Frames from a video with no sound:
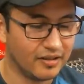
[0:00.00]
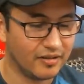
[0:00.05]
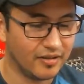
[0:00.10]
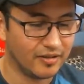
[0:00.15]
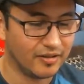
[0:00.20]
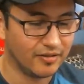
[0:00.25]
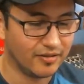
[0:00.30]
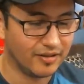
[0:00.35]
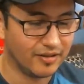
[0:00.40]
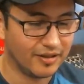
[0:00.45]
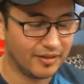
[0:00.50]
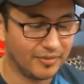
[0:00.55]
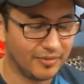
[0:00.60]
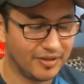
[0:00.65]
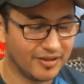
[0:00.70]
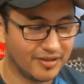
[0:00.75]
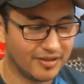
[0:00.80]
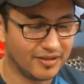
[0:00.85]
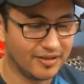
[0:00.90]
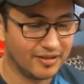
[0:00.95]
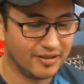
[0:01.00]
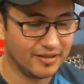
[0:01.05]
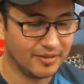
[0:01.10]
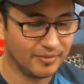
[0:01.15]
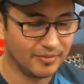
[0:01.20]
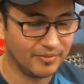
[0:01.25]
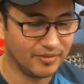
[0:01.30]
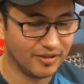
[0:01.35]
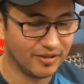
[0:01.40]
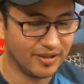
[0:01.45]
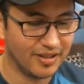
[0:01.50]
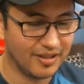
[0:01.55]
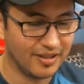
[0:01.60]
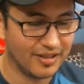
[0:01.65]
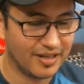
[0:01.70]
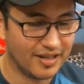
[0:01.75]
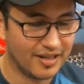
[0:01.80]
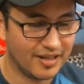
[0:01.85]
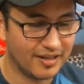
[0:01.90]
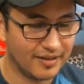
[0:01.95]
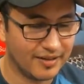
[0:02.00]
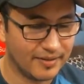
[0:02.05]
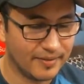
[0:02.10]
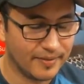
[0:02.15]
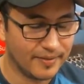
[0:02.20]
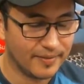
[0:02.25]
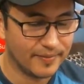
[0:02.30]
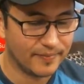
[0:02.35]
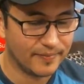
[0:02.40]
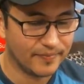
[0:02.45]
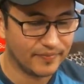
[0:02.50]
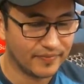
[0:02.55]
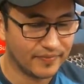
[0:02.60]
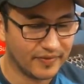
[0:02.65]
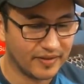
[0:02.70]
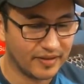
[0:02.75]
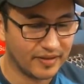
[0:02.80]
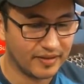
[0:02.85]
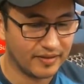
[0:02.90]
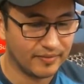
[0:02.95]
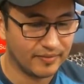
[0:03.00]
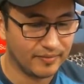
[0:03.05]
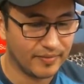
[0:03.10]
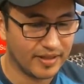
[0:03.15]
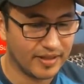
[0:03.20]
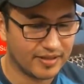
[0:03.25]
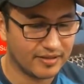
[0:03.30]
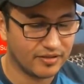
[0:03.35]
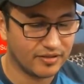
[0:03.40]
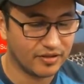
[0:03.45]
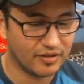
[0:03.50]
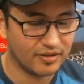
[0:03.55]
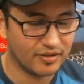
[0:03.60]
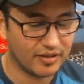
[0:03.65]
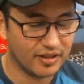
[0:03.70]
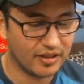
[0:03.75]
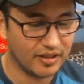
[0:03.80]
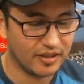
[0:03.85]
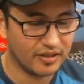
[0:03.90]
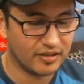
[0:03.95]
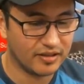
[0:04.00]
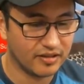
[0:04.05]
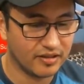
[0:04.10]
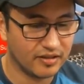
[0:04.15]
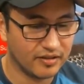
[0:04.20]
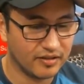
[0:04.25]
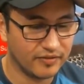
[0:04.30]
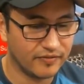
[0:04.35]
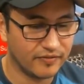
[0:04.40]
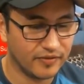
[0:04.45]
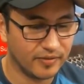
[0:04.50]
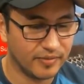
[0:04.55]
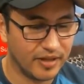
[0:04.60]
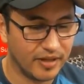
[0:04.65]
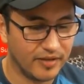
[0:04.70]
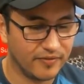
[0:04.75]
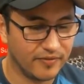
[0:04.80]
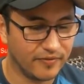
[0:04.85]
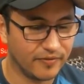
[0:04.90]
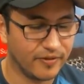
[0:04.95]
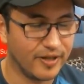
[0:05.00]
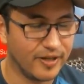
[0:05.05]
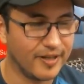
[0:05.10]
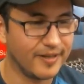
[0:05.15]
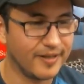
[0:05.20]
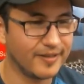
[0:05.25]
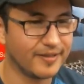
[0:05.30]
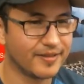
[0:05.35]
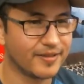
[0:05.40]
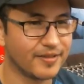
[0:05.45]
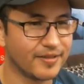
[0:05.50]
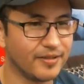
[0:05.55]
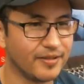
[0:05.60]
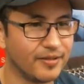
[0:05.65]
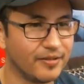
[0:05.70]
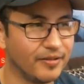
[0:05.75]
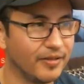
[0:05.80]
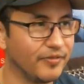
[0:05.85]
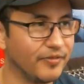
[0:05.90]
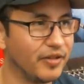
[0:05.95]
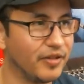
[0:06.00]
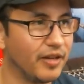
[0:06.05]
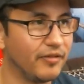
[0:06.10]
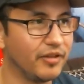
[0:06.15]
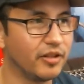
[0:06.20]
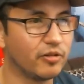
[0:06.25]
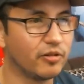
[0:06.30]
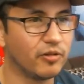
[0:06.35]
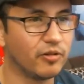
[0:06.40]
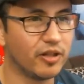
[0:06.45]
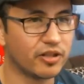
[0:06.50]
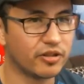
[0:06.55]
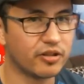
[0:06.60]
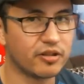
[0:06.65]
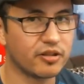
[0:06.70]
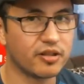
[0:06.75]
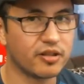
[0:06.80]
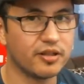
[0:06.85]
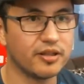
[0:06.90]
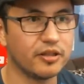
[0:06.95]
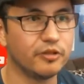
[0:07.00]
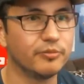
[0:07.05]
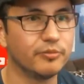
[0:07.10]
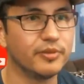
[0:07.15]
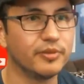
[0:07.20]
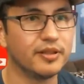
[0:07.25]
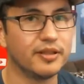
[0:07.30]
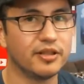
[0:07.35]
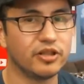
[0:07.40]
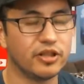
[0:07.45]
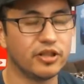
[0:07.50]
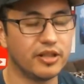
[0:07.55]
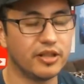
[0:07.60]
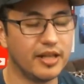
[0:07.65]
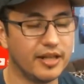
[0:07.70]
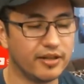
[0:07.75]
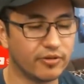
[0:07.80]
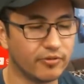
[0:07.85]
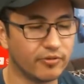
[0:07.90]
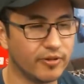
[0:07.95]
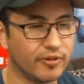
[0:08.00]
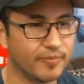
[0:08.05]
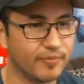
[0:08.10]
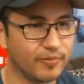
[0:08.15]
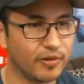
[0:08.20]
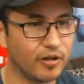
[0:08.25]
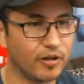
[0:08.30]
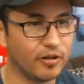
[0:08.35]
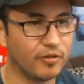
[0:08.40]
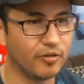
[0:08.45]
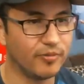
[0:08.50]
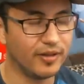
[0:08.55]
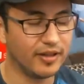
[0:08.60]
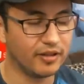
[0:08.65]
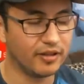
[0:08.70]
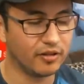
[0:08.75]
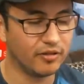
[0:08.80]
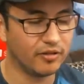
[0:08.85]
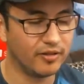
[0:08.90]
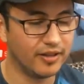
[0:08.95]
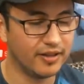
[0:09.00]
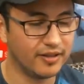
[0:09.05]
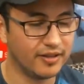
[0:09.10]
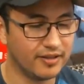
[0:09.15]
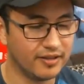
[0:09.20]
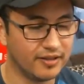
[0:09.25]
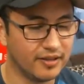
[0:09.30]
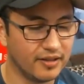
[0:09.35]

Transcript: All right, hold on, let me see. I'm looking at messages here from a friend. So if you have any questions on the Umidigi A3 Pro, man, go ahead